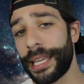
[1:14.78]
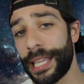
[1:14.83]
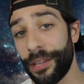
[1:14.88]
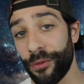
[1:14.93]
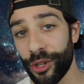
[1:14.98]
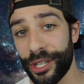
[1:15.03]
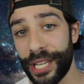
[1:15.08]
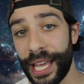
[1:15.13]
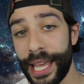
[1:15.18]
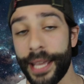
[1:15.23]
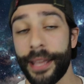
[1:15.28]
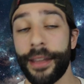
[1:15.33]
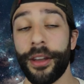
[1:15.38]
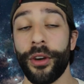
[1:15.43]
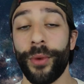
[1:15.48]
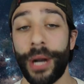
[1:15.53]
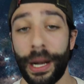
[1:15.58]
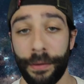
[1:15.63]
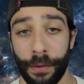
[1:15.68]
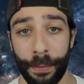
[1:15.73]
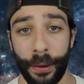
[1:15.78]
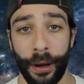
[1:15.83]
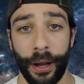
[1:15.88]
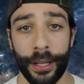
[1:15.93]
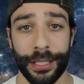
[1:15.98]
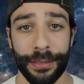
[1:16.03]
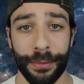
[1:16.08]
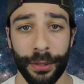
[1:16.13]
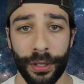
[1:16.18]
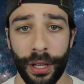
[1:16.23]
give or take, whenever
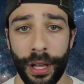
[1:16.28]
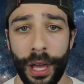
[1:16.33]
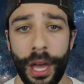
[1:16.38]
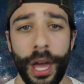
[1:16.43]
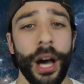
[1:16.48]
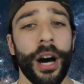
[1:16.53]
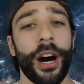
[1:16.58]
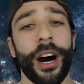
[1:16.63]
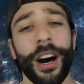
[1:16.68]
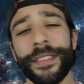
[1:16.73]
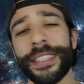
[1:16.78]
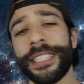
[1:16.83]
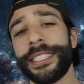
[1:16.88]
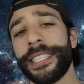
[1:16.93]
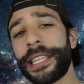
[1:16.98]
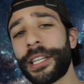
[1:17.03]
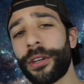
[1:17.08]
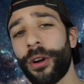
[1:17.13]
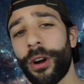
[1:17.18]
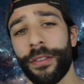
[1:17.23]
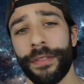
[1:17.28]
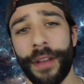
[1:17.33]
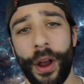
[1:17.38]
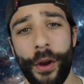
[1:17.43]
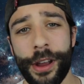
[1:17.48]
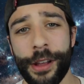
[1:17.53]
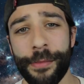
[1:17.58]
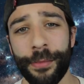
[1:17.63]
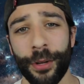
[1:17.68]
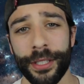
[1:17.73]
possible. Obviously, there are
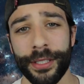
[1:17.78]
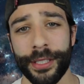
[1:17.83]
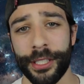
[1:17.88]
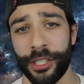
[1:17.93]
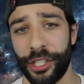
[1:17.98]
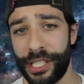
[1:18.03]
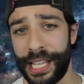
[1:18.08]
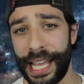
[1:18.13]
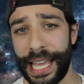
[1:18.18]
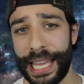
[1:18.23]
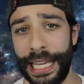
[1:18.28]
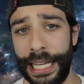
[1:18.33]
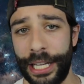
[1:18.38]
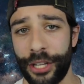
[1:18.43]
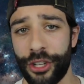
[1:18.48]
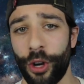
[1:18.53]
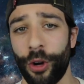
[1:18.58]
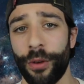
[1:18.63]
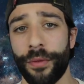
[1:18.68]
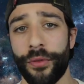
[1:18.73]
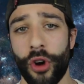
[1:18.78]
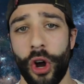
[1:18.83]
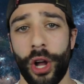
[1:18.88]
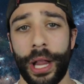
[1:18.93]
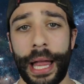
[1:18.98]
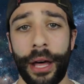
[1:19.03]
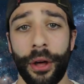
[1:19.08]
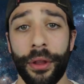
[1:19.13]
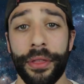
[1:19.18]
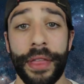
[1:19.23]
variables such as age, overall
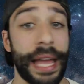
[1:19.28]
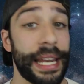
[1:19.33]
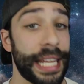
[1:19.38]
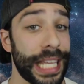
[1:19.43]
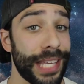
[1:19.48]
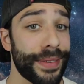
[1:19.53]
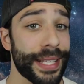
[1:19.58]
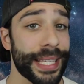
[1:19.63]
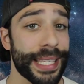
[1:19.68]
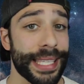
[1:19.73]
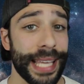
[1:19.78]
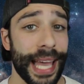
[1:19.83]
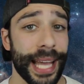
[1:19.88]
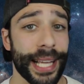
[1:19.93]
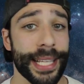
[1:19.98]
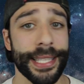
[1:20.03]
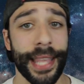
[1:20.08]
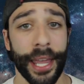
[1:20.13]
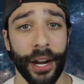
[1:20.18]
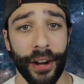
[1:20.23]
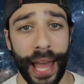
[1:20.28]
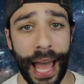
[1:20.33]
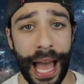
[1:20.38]
health, and even sex that on